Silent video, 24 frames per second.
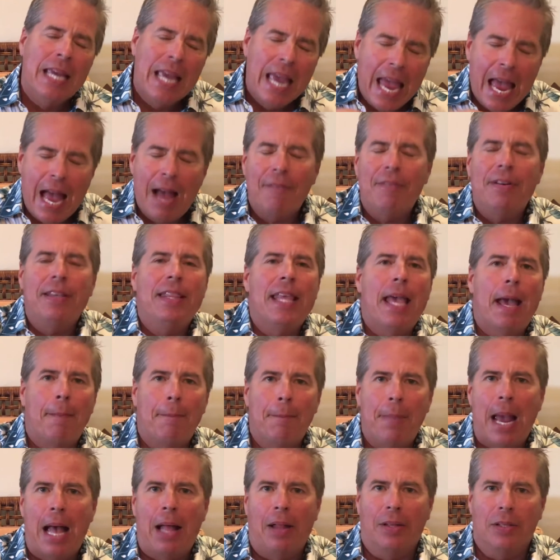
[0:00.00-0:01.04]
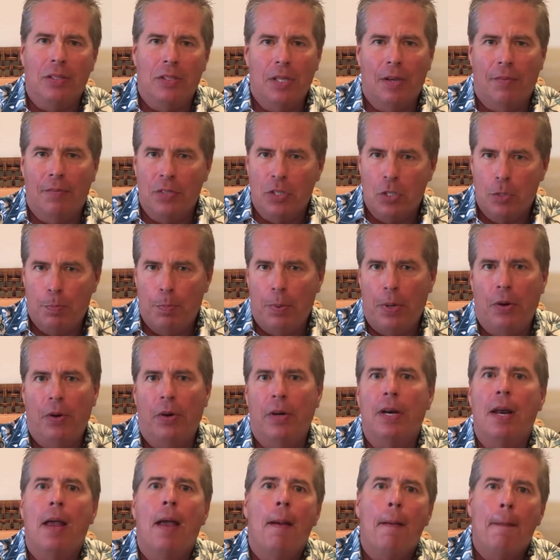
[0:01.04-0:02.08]
having that balance of a
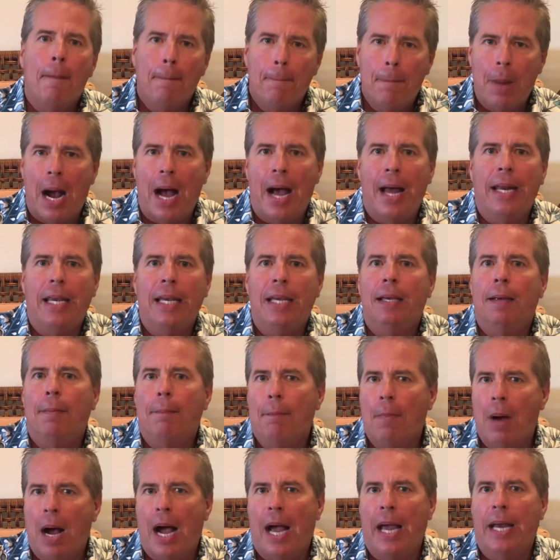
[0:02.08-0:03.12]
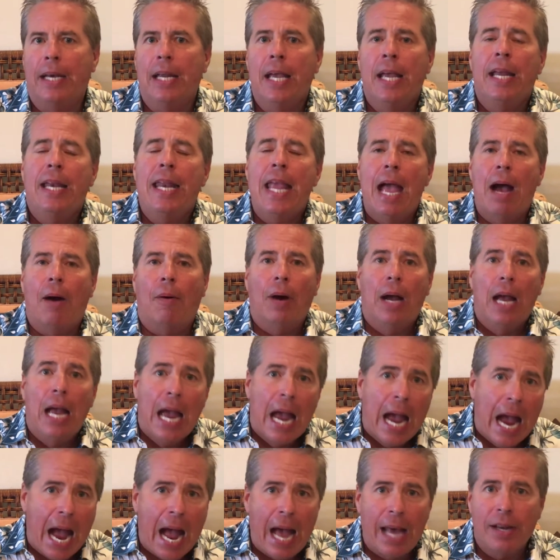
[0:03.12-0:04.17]
spirit, body, mind. Now,
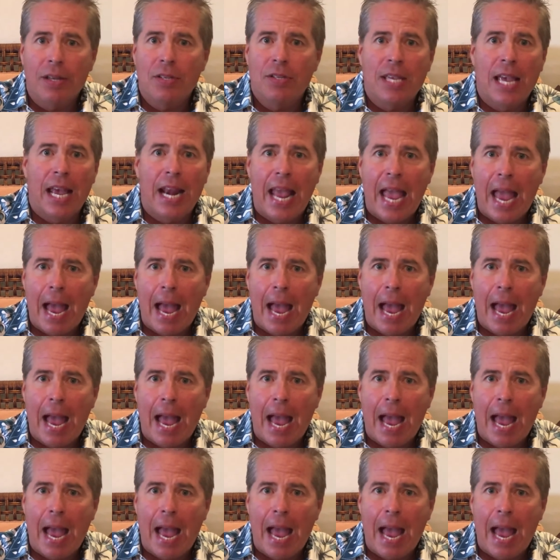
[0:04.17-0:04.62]
how does that